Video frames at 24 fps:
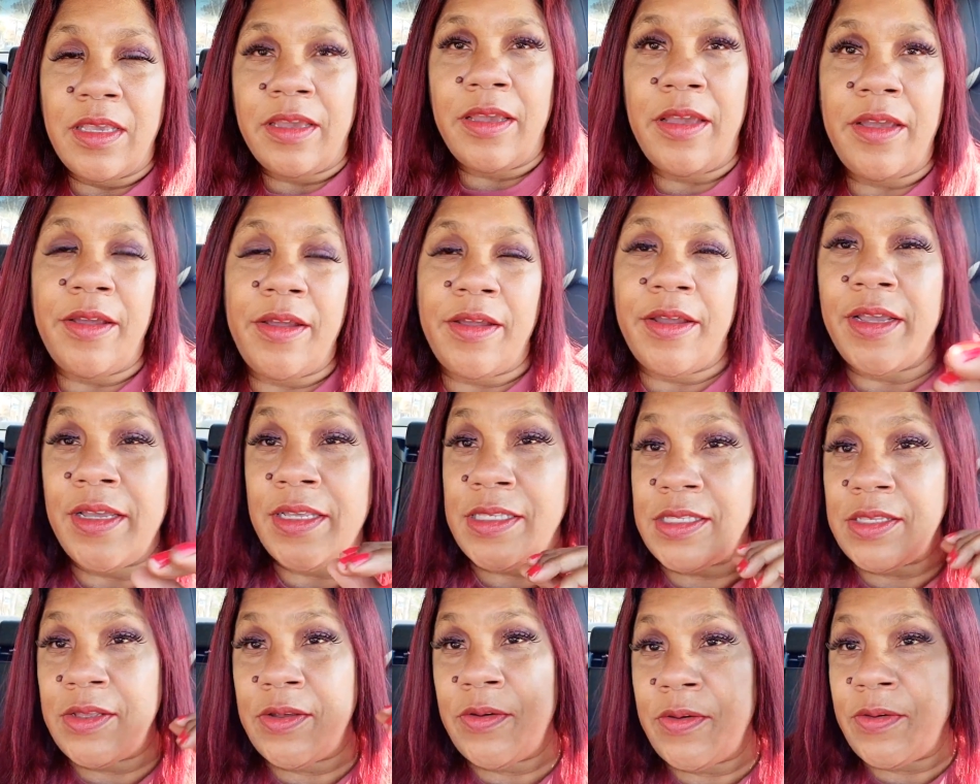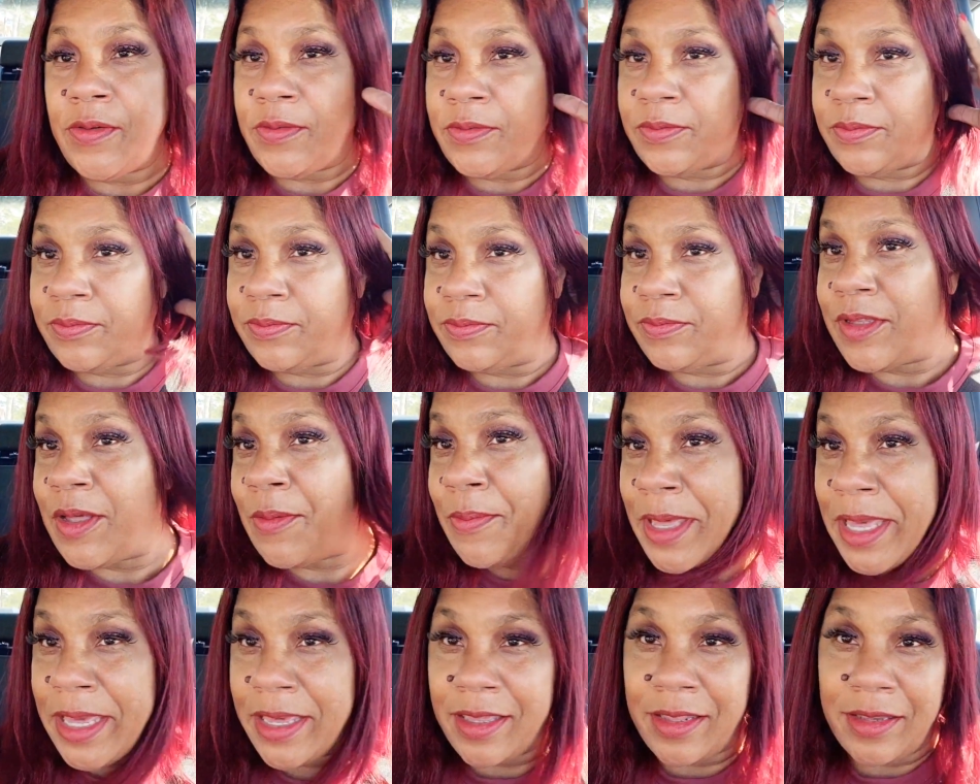Alright, so I'm
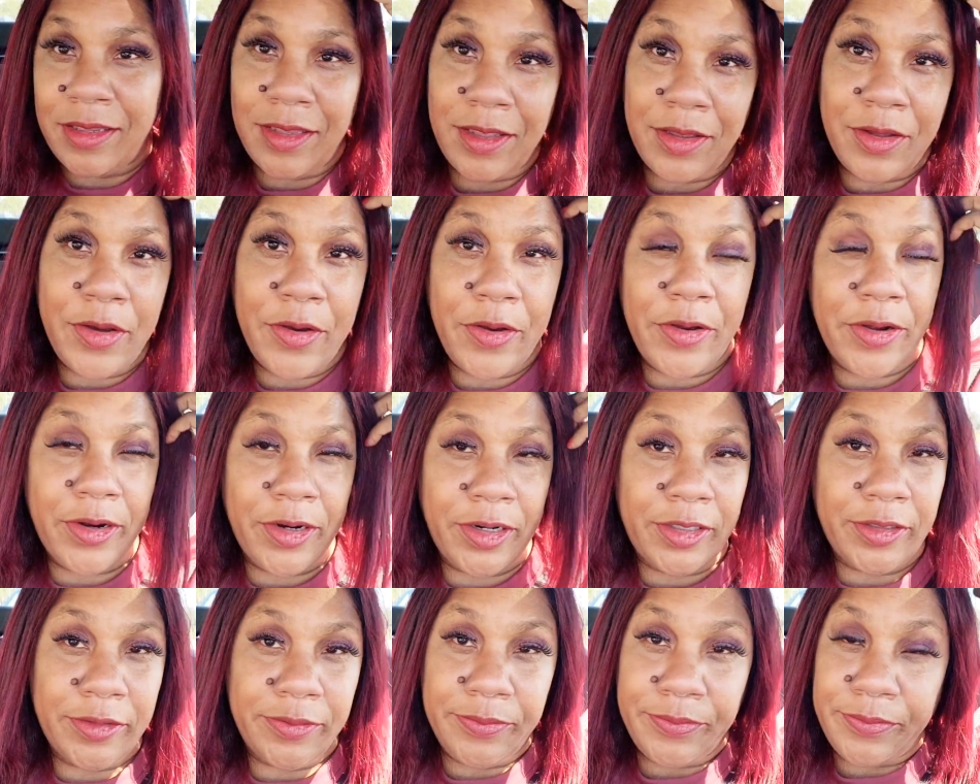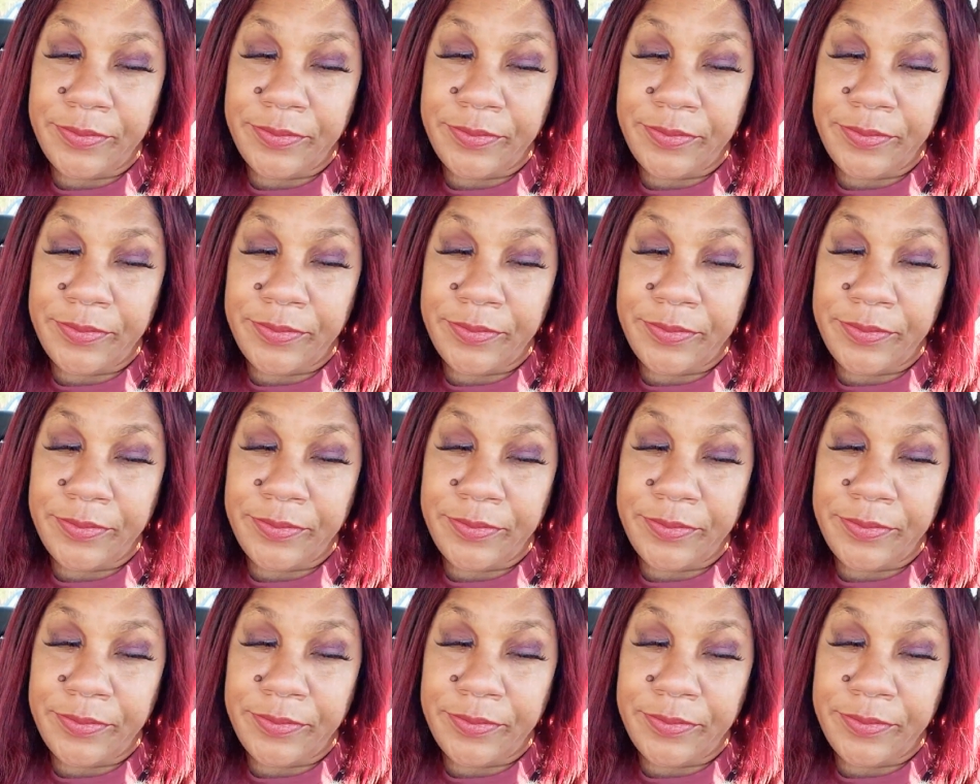back in the car.